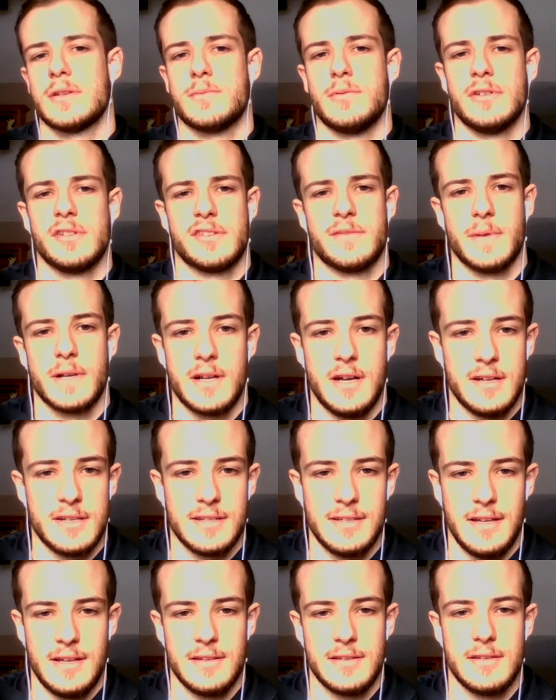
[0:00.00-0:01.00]
points for my cost
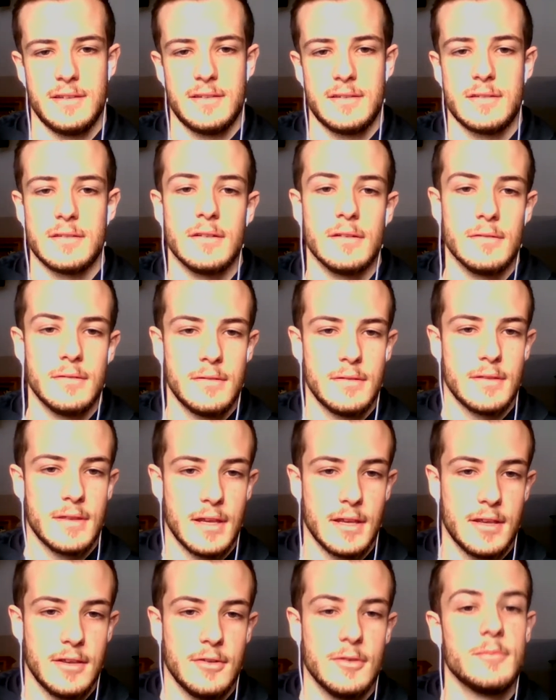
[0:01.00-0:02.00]
analysis, so
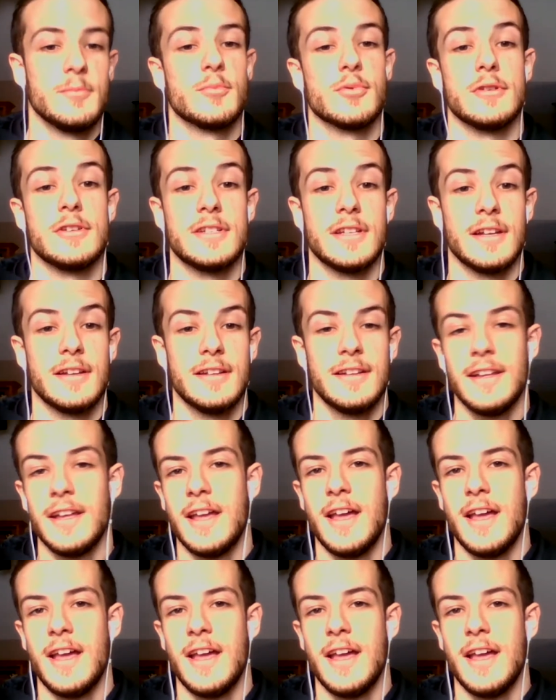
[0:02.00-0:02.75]
thank you, appreciate it.